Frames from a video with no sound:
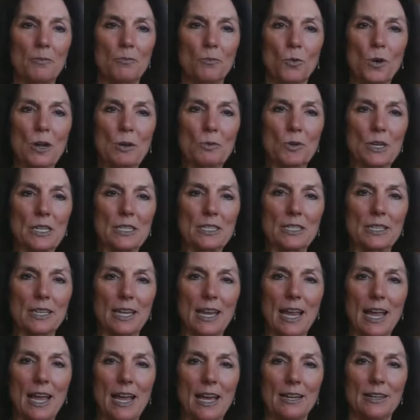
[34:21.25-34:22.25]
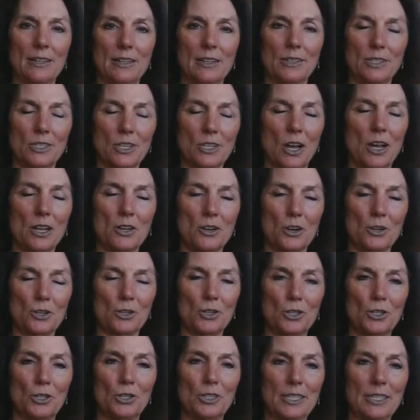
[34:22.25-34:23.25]
We recently saw an
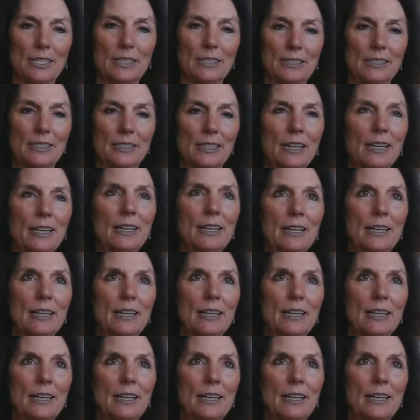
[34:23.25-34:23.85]
article in